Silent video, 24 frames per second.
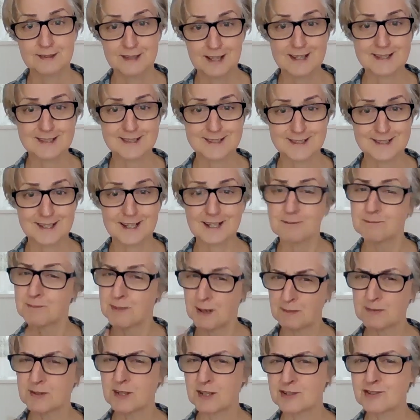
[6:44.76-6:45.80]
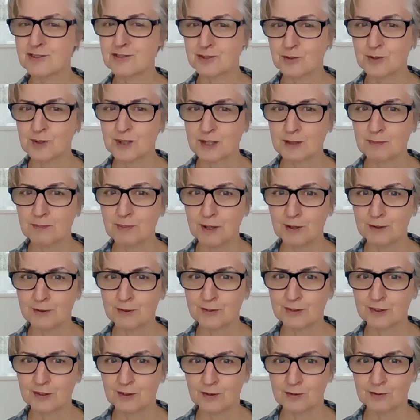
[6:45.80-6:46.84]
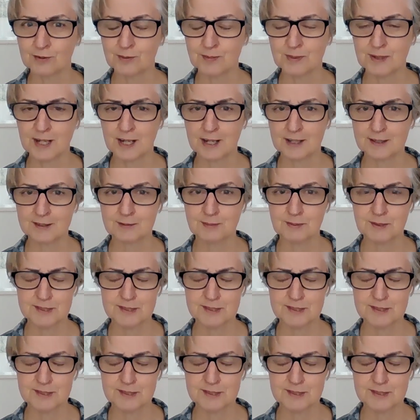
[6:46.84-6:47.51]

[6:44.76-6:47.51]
that's, perhaps I should do another post on group guidance,